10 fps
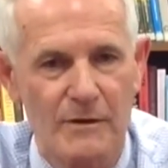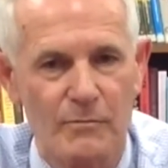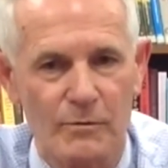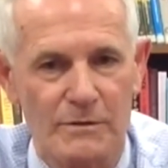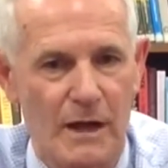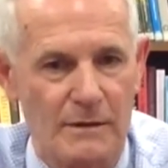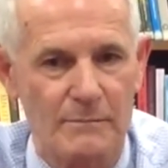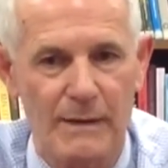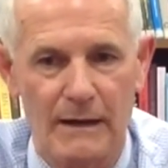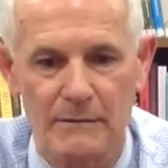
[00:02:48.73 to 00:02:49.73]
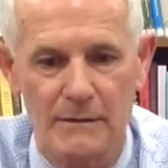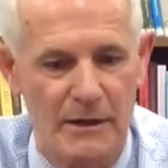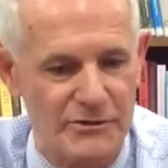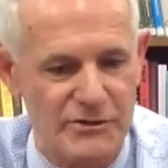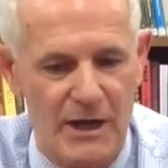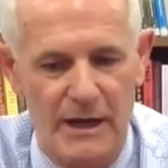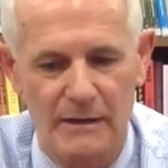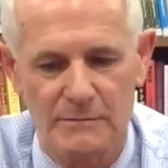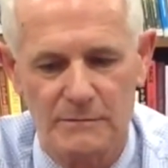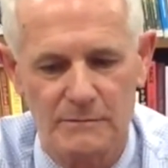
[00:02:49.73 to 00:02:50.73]
we're talking about a
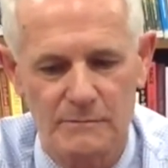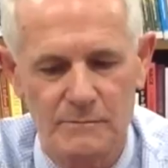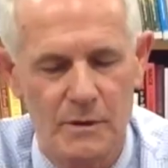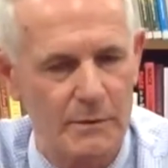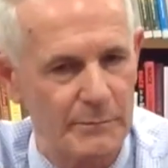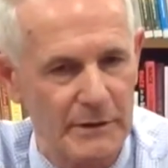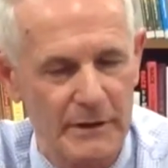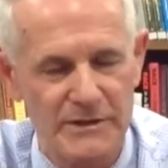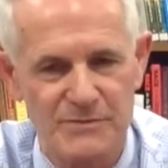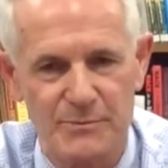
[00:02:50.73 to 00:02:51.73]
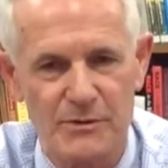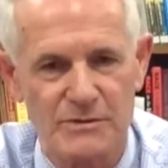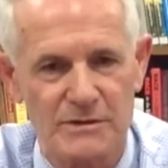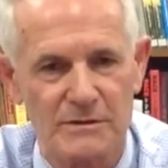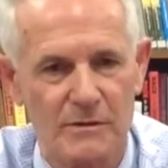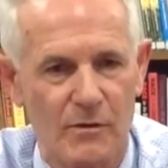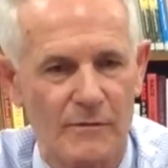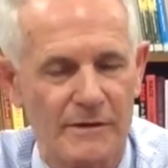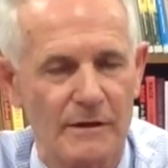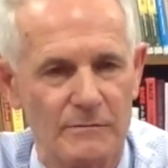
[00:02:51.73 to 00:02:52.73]
child, a middle-aged person, or
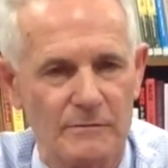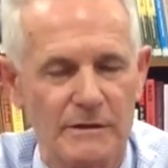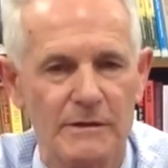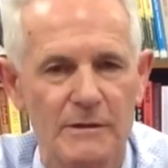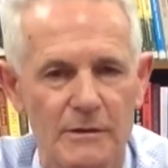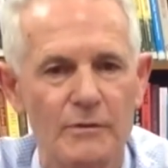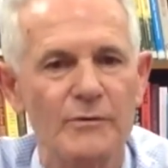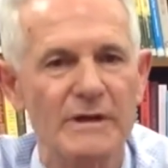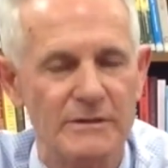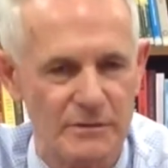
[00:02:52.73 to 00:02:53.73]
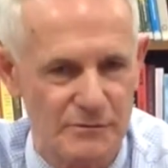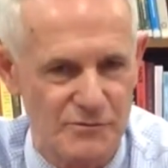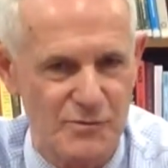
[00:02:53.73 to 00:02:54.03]
the elderly who need to lose